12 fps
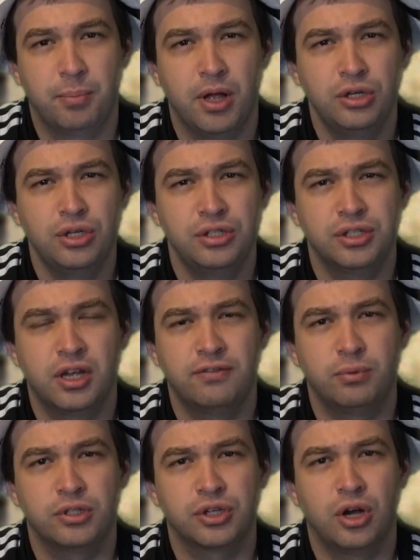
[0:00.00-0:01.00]
Belgians
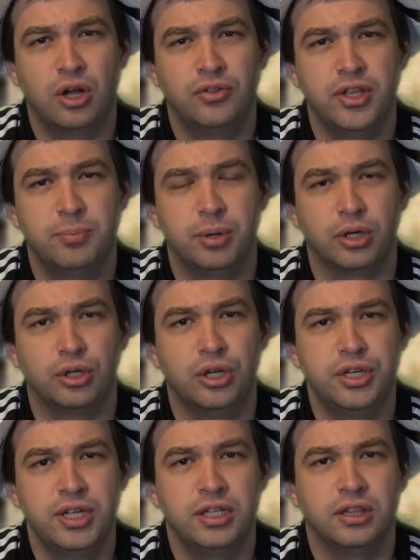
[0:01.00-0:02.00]
love what's called the
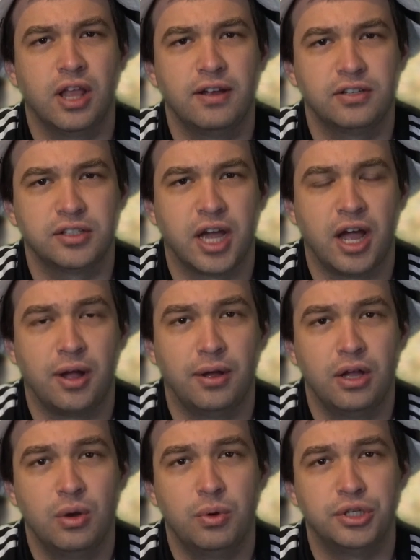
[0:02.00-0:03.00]
Burgundian
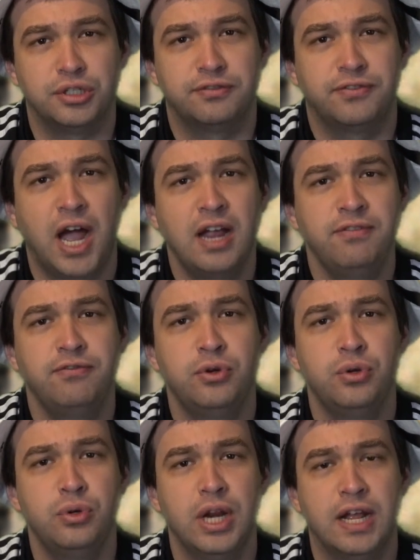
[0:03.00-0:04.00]
lifestyle, which is fine
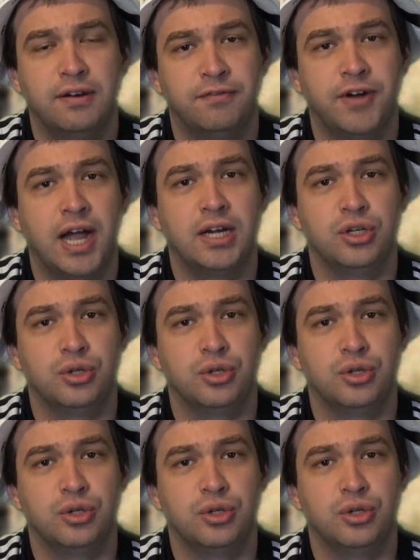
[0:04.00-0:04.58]
food and fine